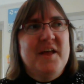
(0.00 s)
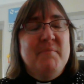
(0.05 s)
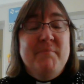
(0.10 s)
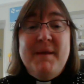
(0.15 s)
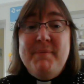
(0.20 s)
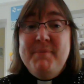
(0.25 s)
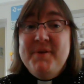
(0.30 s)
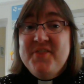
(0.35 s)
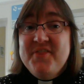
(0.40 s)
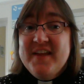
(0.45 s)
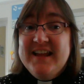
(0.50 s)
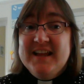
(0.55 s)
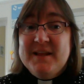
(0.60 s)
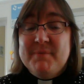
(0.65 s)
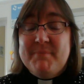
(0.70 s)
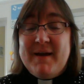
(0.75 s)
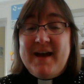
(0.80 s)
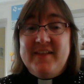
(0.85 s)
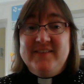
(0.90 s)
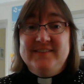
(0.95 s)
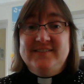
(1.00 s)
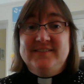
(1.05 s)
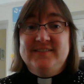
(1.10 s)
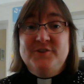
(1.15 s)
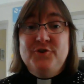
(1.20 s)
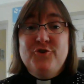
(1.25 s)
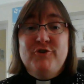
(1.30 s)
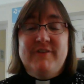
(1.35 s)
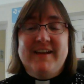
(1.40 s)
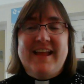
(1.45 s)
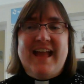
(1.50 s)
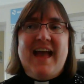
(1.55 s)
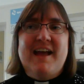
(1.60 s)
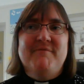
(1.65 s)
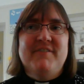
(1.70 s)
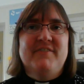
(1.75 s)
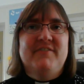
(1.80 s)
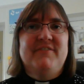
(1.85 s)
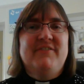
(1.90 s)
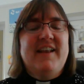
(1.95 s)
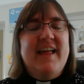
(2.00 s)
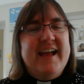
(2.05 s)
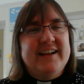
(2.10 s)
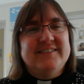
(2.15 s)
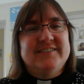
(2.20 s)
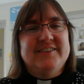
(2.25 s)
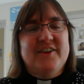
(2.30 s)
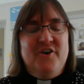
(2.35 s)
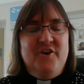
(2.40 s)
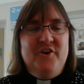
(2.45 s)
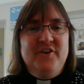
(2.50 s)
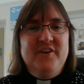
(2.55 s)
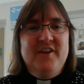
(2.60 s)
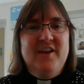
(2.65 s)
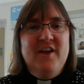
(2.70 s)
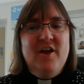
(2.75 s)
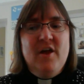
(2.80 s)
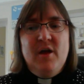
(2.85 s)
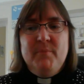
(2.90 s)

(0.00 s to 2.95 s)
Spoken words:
maybe think about this story and reflect on